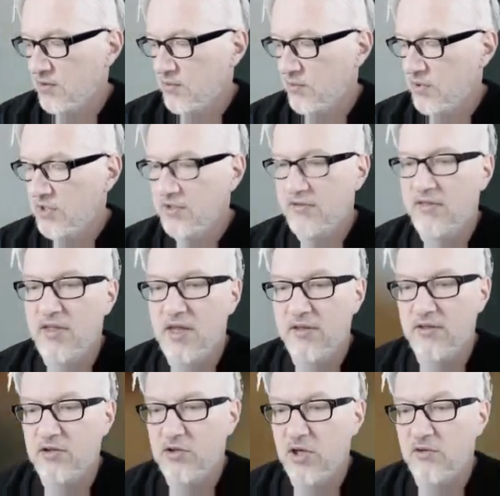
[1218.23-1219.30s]
put it there,
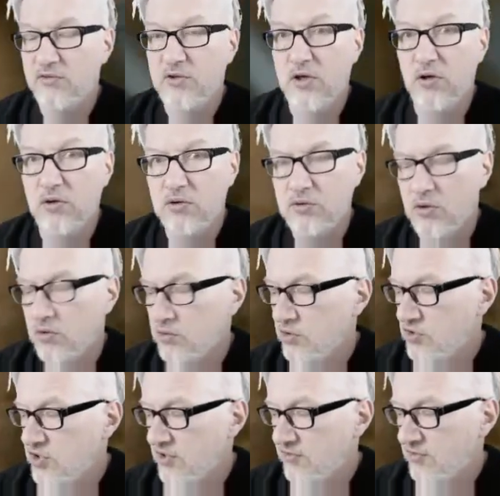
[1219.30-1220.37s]
then you have code, or you
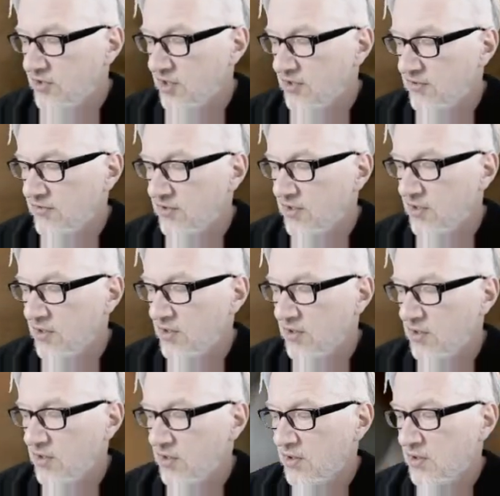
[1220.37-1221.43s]
just can say
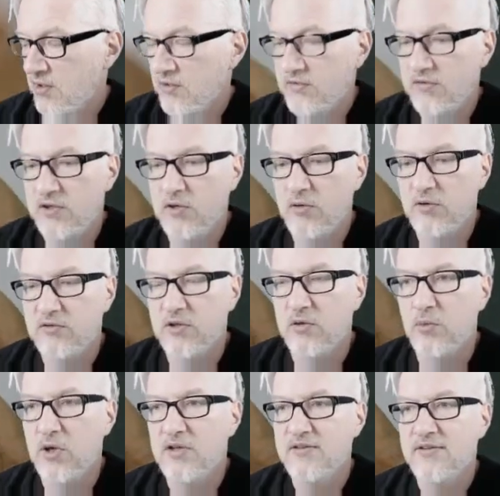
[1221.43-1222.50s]
zeros and
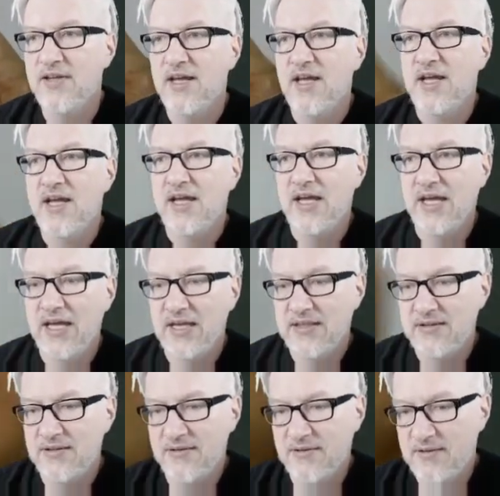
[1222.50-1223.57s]
ones.
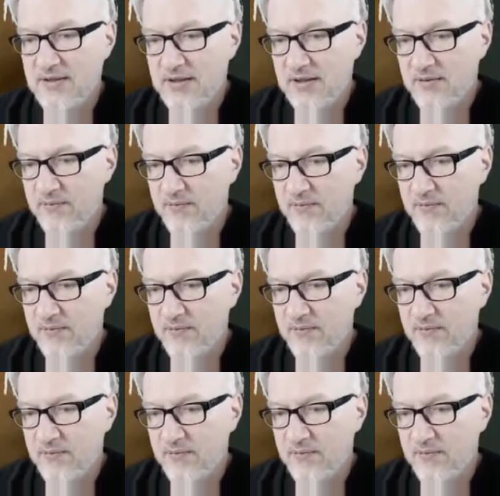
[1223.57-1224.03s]
And the